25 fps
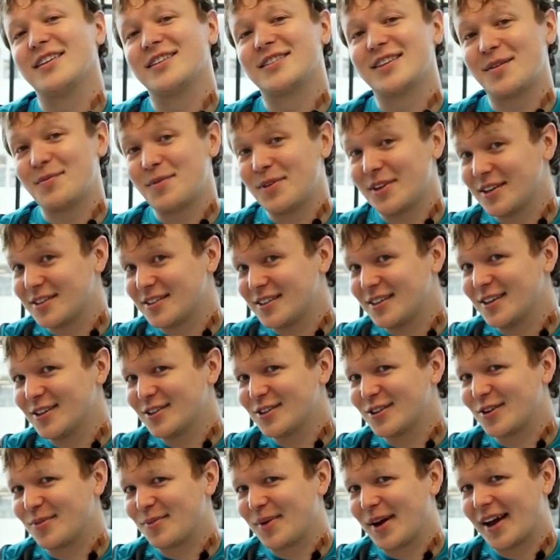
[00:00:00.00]
they sent me this
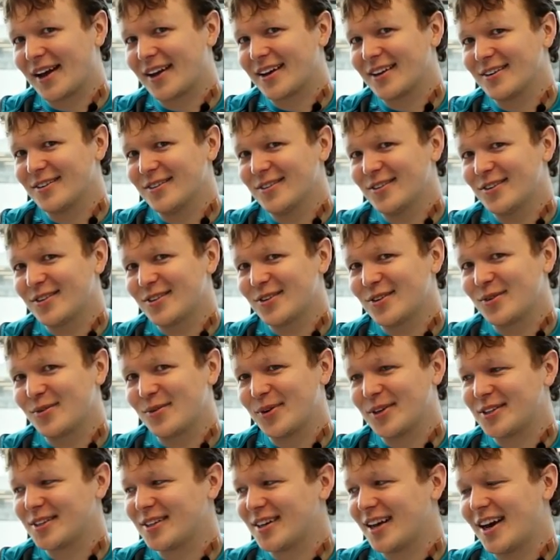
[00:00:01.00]
additional package,
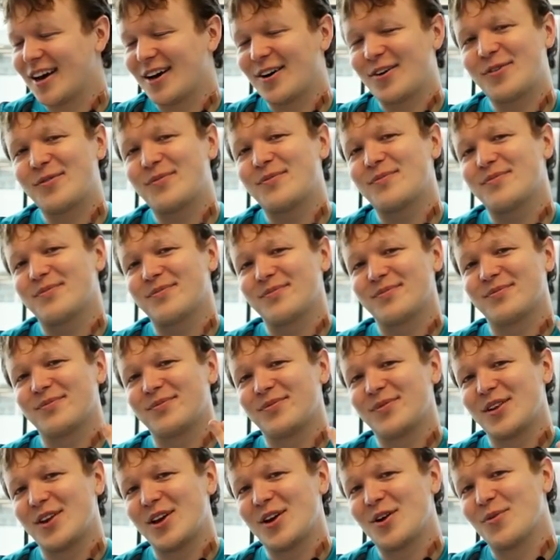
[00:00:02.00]
which now
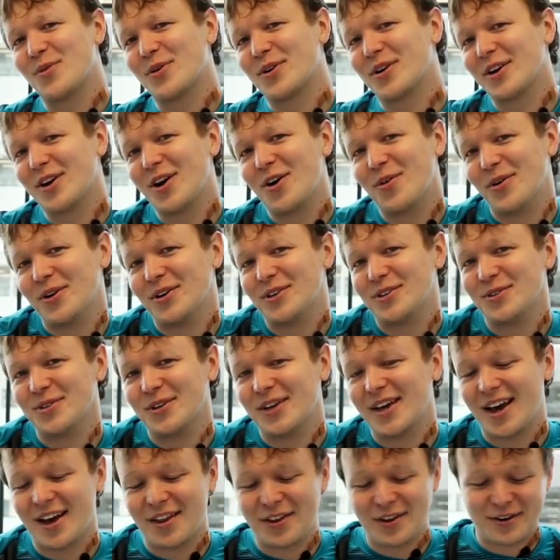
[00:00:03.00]
we're gonna go into
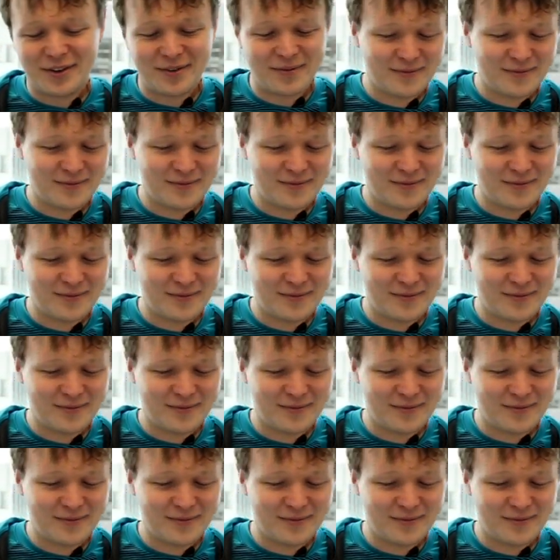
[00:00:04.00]
together.